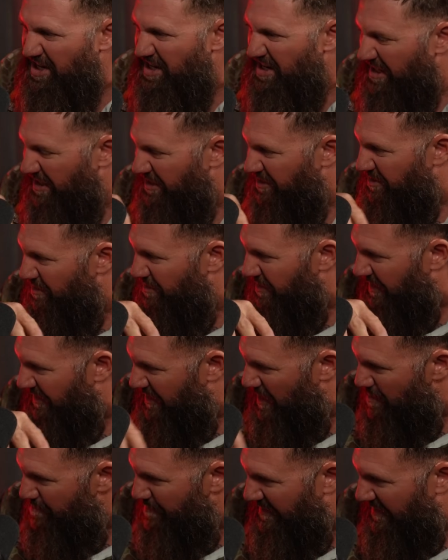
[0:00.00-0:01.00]
the dude like
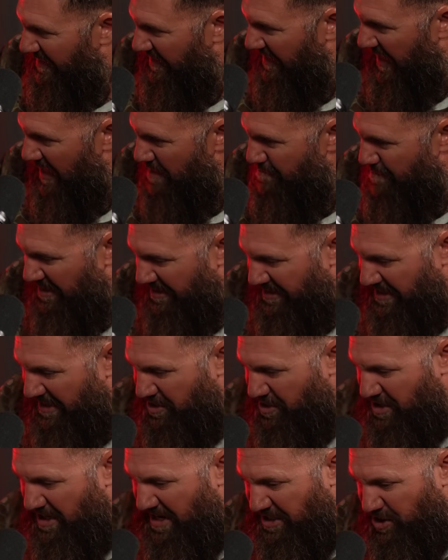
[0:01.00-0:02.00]
came to the
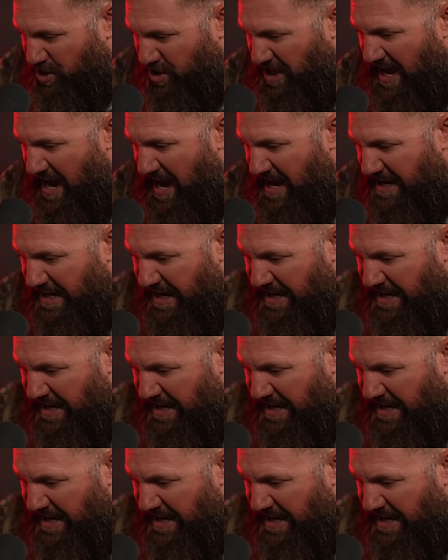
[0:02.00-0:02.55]
ditch and I shot